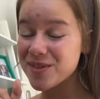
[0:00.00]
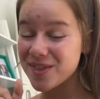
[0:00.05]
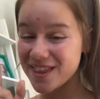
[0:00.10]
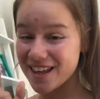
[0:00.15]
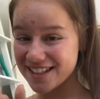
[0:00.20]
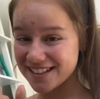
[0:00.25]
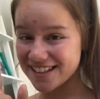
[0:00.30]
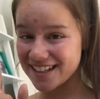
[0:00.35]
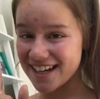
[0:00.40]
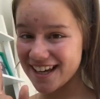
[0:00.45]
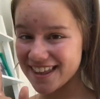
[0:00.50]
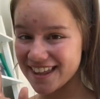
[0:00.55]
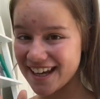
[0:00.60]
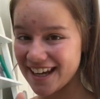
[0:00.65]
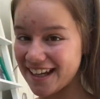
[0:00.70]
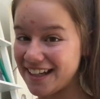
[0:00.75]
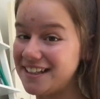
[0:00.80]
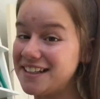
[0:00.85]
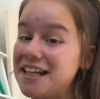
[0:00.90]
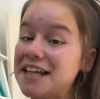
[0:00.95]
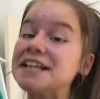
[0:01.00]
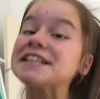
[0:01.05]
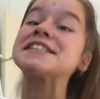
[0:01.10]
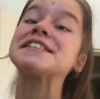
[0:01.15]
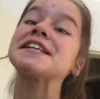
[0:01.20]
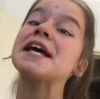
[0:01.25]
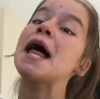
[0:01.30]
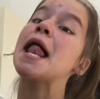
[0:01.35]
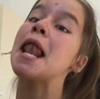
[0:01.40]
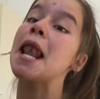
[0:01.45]
There's another hint,
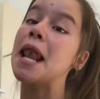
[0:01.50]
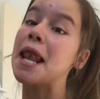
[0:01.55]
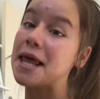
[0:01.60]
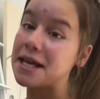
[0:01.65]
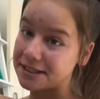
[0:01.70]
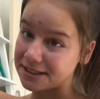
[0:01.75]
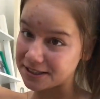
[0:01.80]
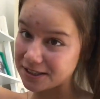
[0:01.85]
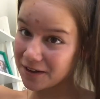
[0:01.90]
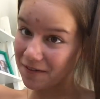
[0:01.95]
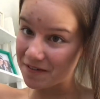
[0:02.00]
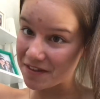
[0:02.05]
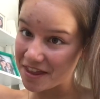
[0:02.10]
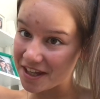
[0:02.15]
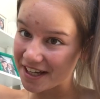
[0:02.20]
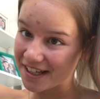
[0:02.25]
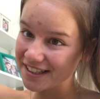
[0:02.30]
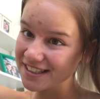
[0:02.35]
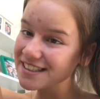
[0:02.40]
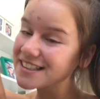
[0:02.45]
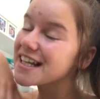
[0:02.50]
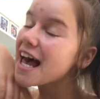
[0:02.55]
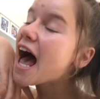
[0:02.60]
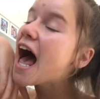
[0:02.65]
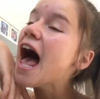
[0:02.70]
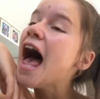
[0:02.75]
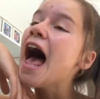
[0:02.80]
it's a list of things.